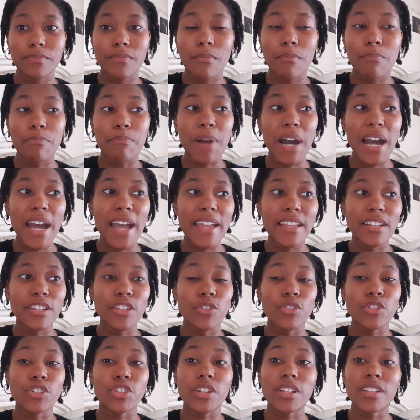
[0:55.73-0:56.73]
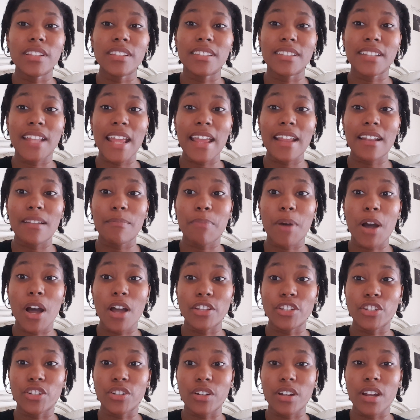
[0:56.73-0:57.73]
But you shouldn't stay in a
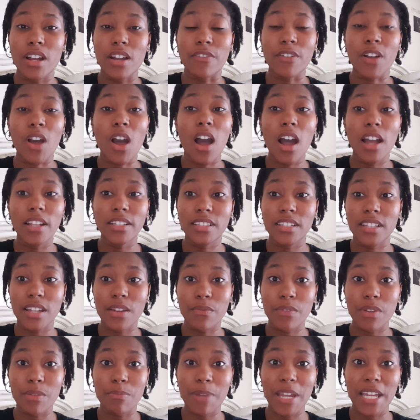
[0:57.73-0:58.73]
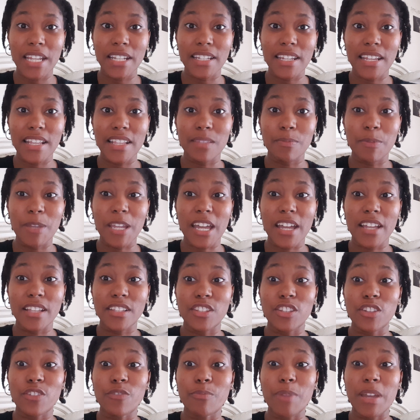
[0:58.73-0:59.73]
posture of constant repentance
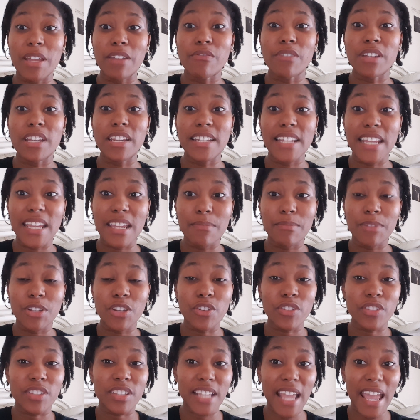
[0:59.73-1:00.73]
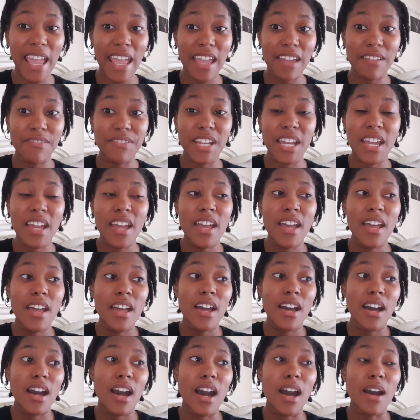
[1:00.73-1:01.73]
because you've been redeemed, you're saved.
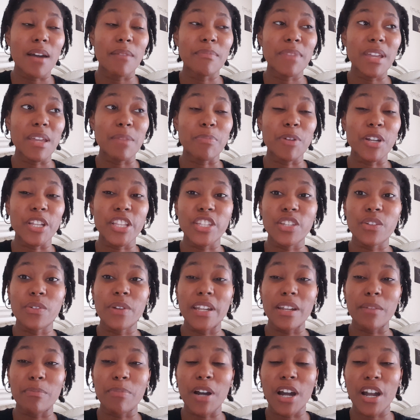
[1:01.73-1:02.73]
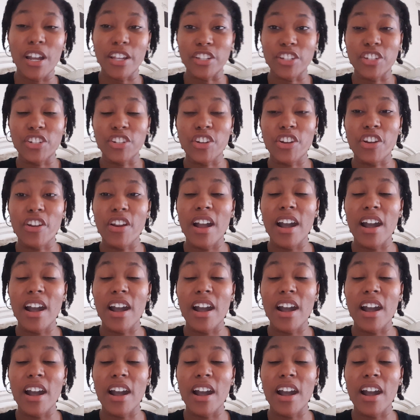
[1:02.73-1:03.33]
It puts you in a posture